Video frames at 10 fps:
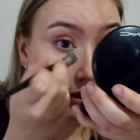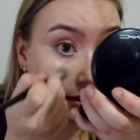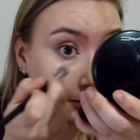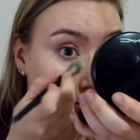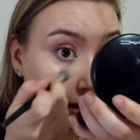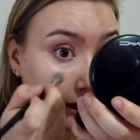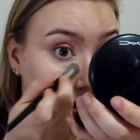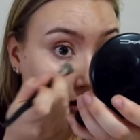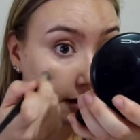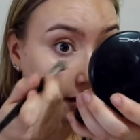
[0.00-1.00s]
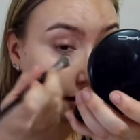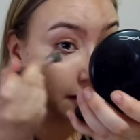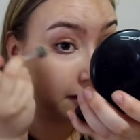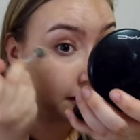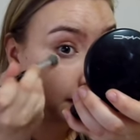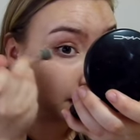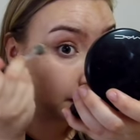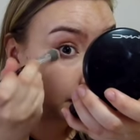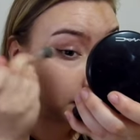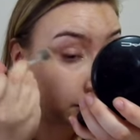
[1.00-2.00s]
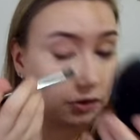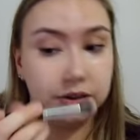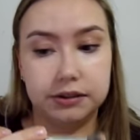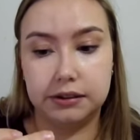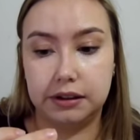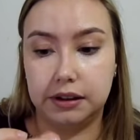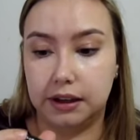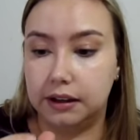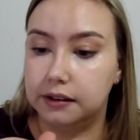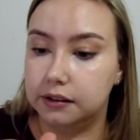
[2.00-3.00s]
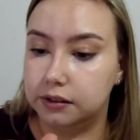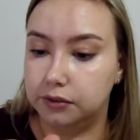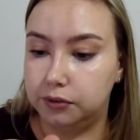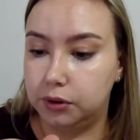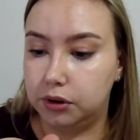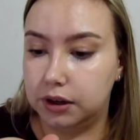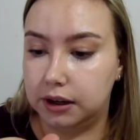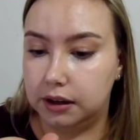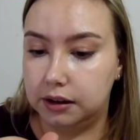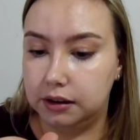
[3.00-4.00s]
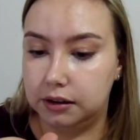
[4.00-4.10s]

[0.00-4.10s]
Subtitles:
the Becca using a Sephora